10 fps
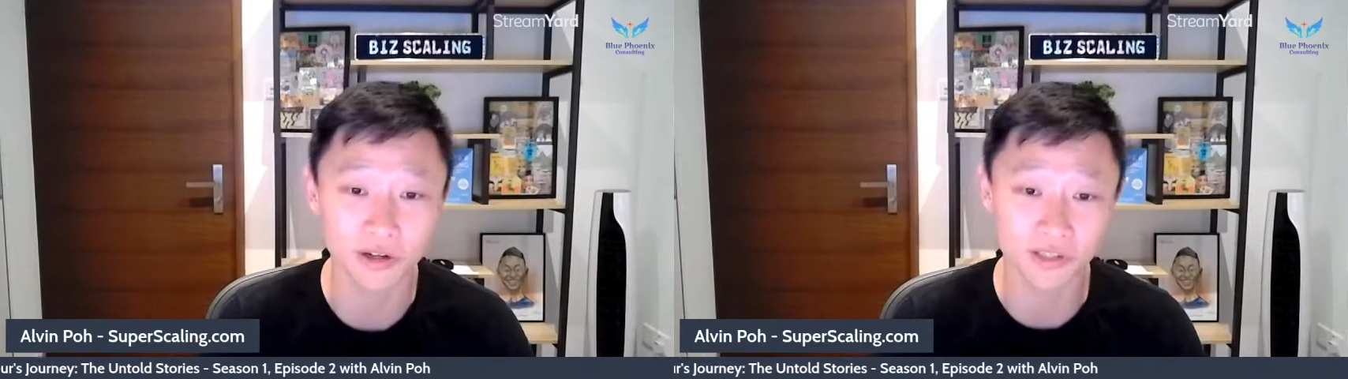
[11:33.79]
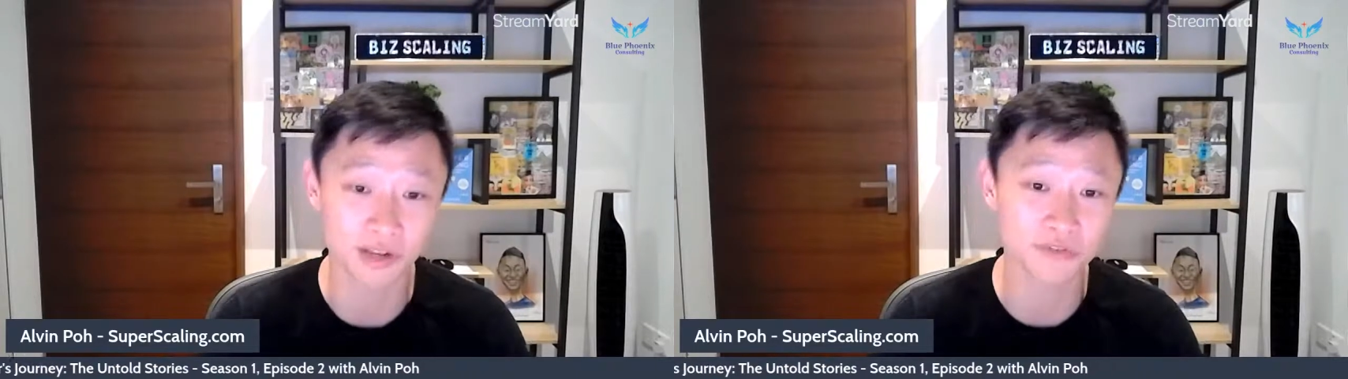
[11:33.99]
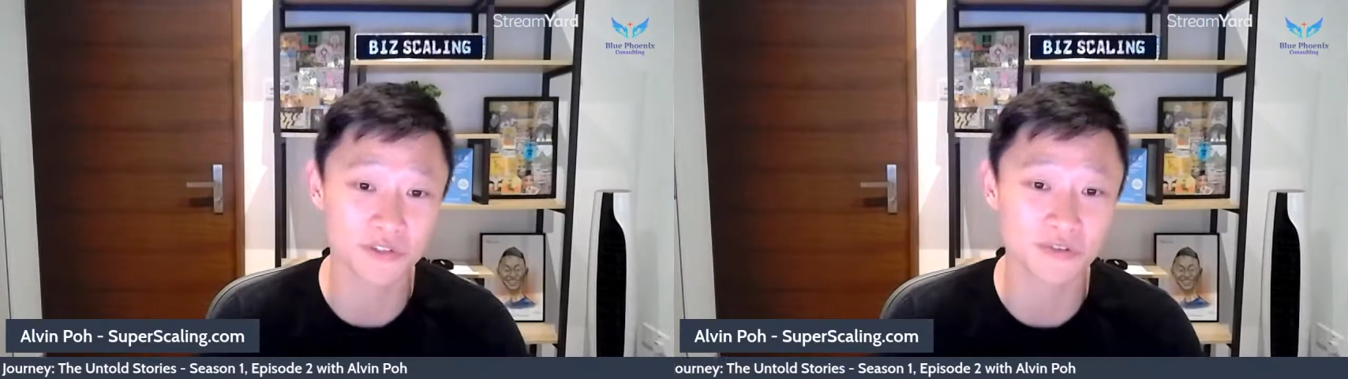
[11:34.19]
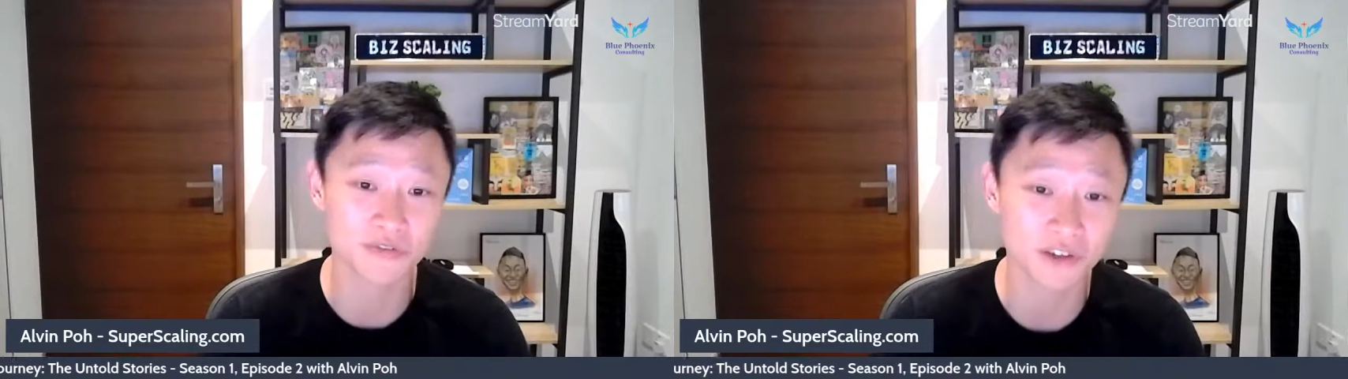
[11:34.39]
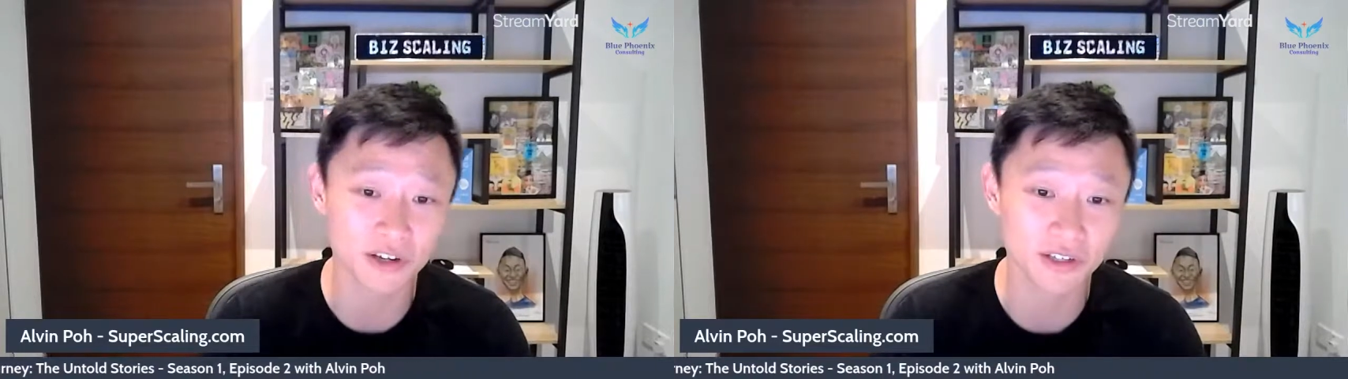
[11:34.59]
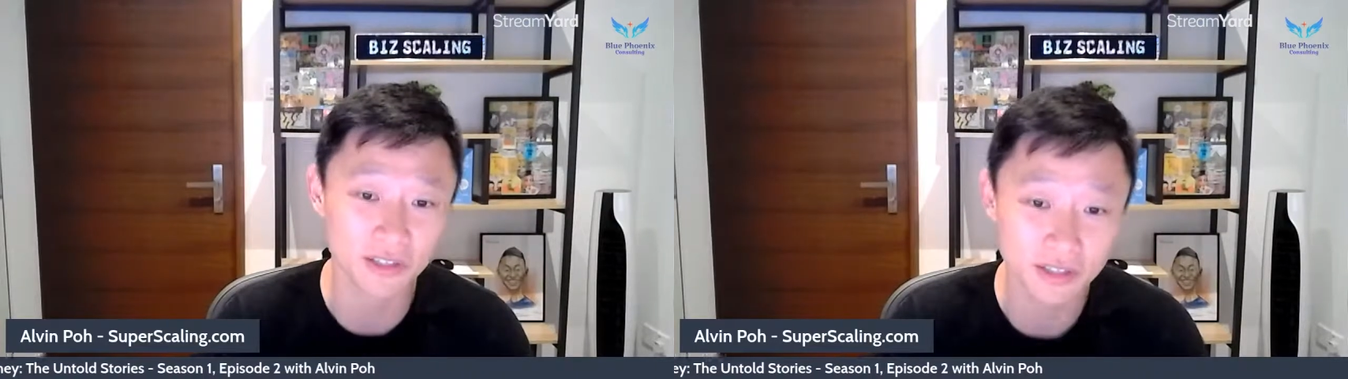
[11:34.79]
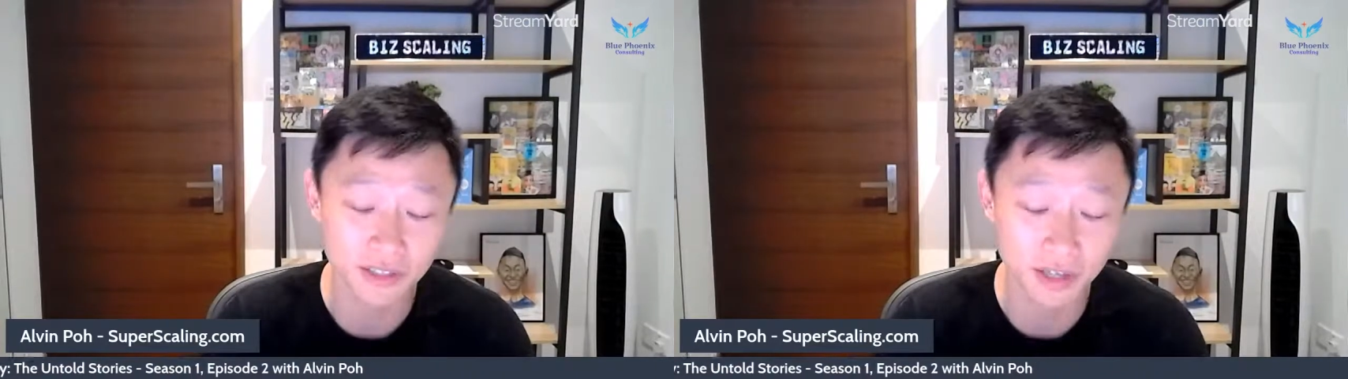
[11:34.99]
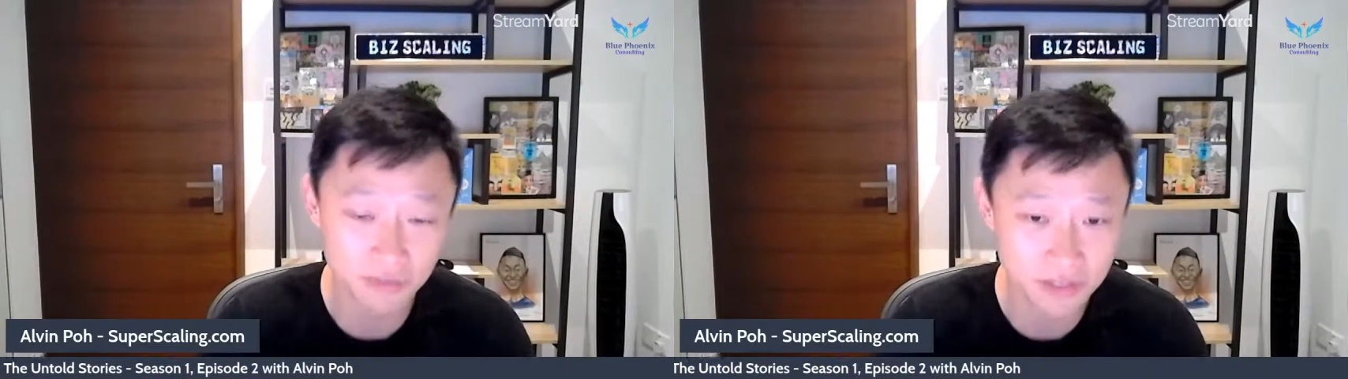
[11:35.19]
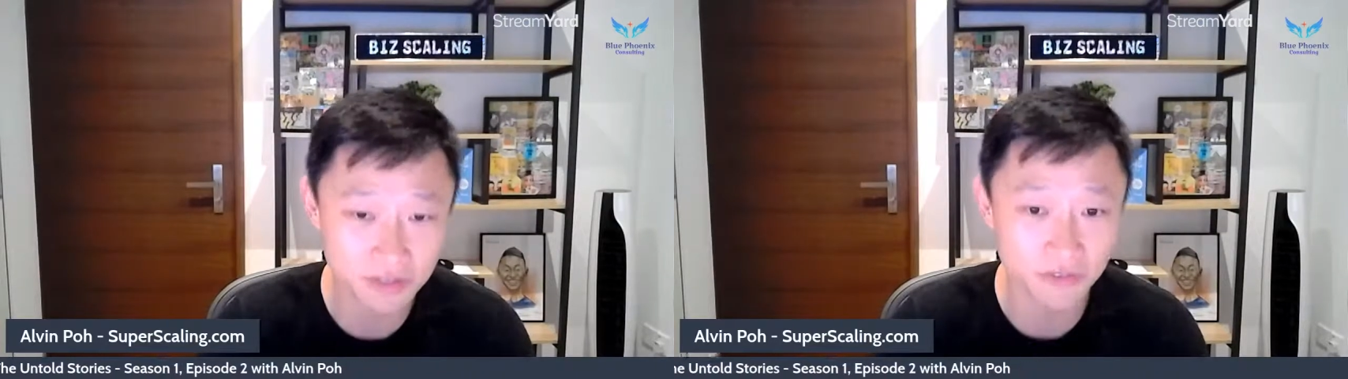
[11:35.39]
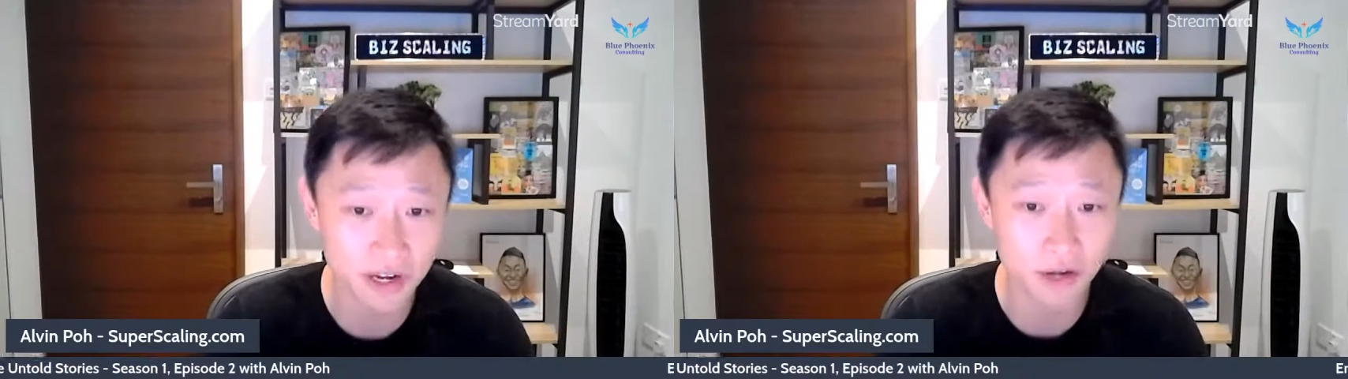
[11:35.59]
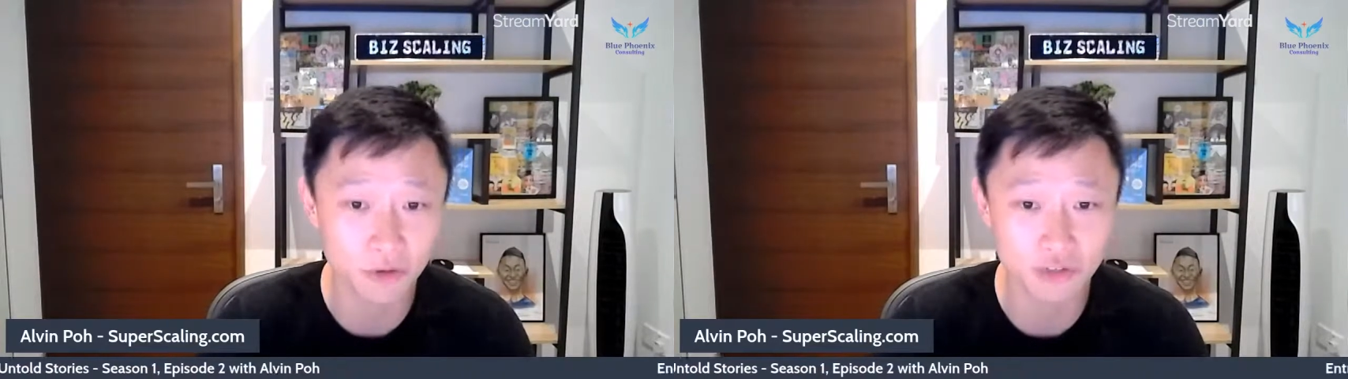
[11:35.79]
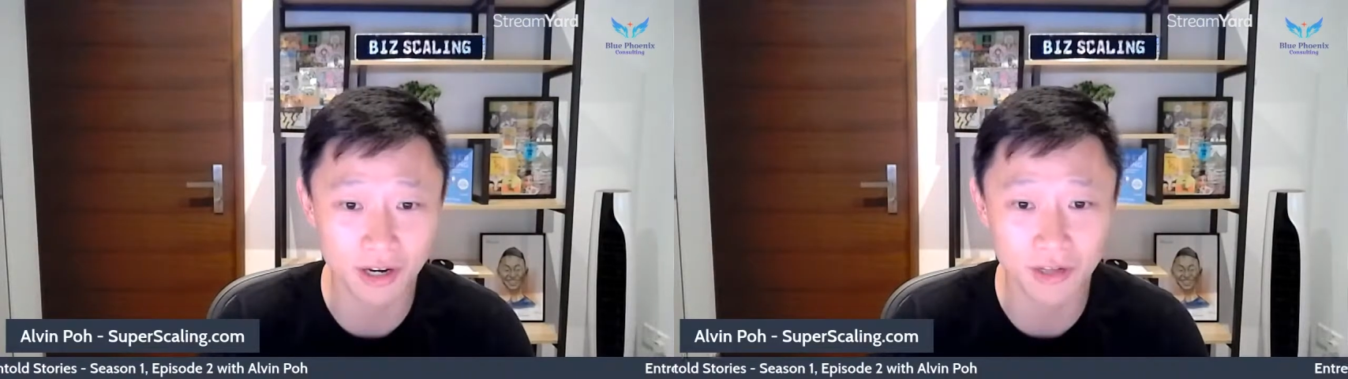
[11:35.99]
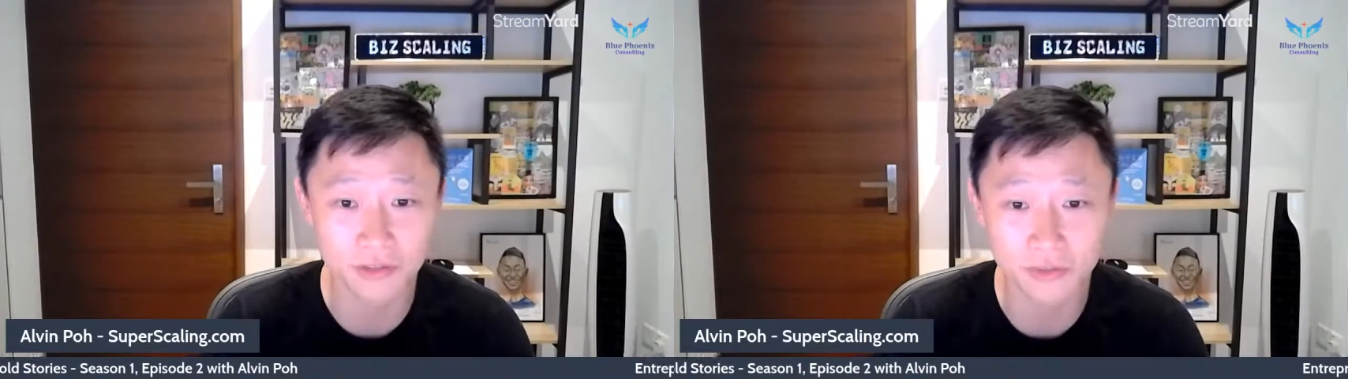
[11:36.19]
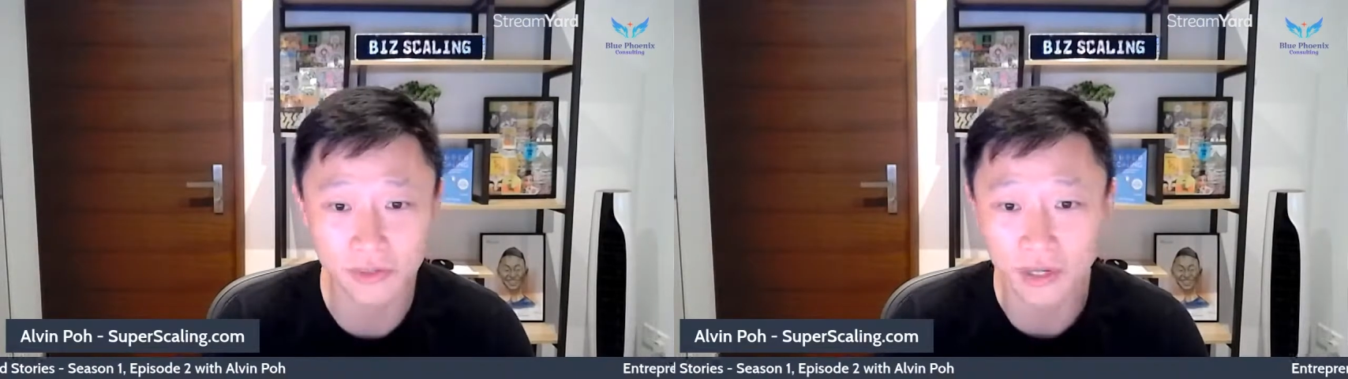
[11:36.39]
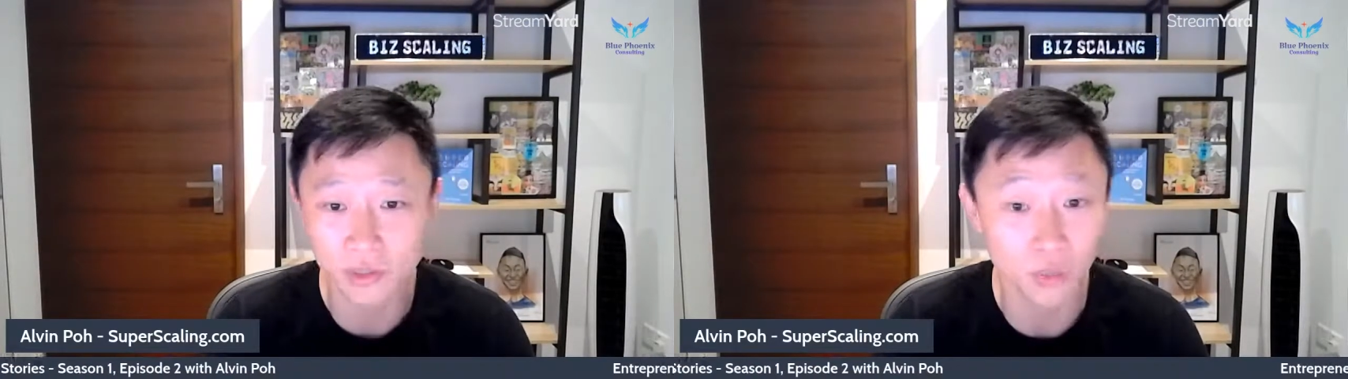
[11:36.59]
diversify our channels,